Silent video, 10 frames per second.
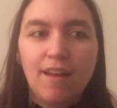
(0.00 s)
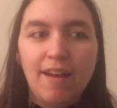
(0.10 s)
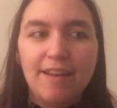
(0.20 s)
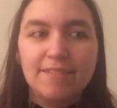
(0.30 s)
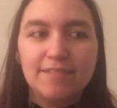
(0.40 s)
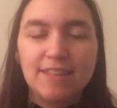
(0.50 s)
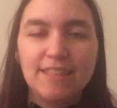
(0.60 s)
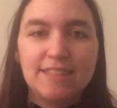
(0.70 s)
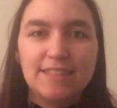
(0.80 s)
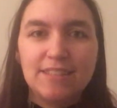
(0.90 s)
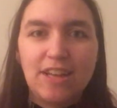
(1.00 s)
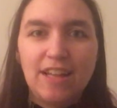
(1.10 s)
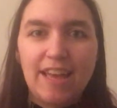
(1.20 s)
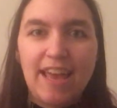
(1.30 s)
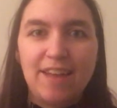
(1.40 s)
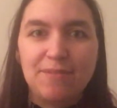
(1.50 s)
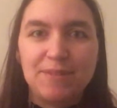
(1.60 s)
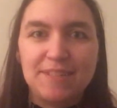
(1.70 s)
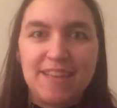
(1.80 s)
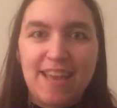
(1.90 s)
Alright, that's all I had
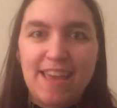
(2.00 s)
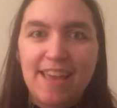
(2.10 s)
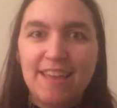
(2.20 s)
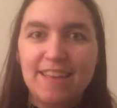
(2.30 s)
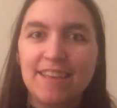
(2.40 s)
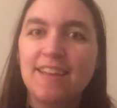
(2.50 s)
for today.